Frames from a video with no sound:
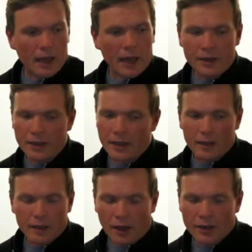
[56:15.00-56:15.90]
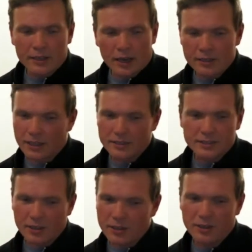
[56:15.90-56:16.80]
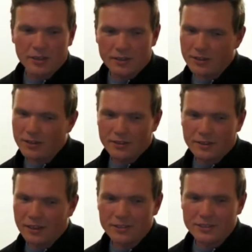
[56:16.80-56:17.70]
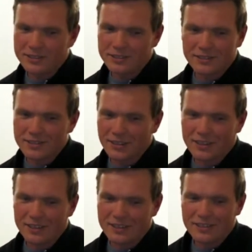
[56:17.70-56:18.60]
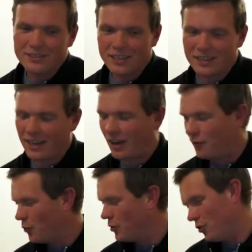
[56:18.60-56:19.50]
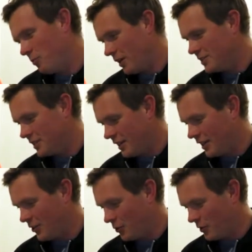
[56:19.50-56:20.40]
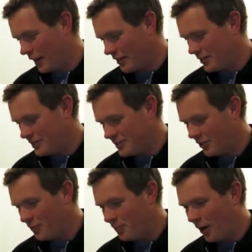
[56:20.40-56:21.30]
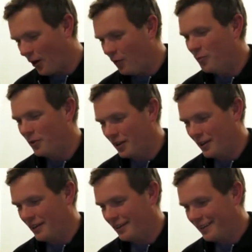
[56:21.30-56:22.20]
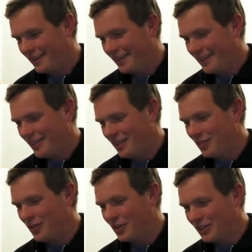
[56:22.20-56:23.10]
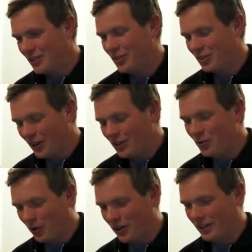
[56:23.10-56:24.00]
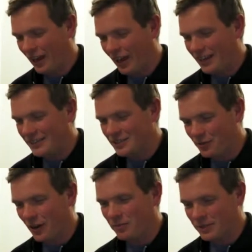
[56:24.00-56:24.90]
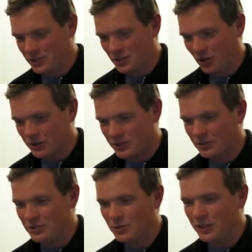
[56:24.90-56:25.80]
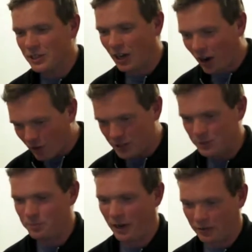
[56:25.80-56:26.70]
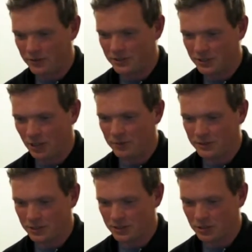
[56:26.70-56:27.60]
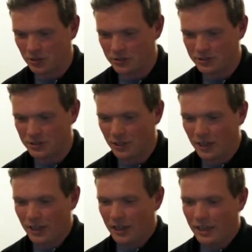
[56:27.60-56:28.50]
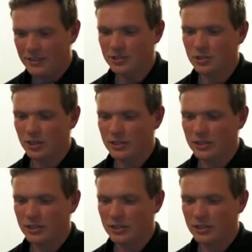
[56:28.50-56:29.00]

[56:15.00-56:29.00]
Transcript: and I tell you, there is, like, they say that out of all humility and all of that kind of stuff, but ultimately the thing you want to get is a family shot. So to encourage parents to come into the shots is a